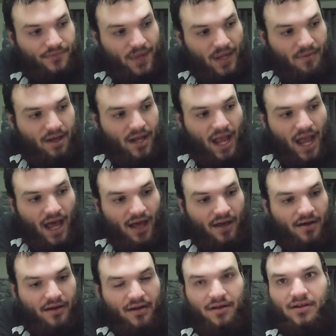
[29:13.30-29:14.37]
But yeah,
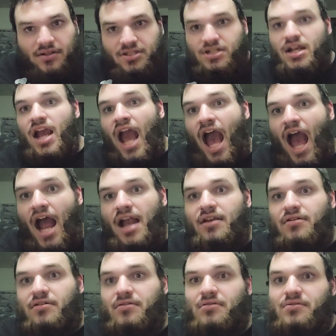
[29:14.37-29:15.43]
she had,
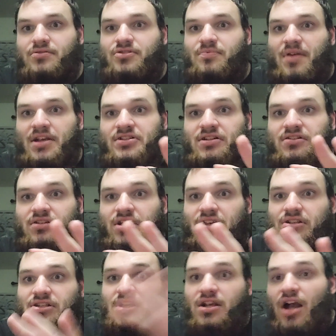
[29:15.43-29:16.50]
so basically
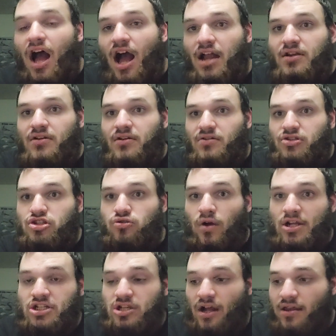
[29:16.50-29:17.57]
she got
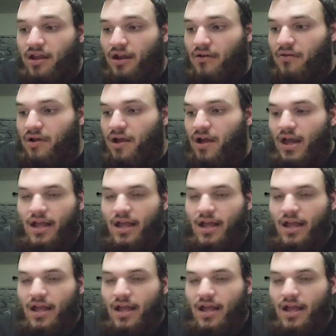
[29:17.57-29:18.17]
joints on there.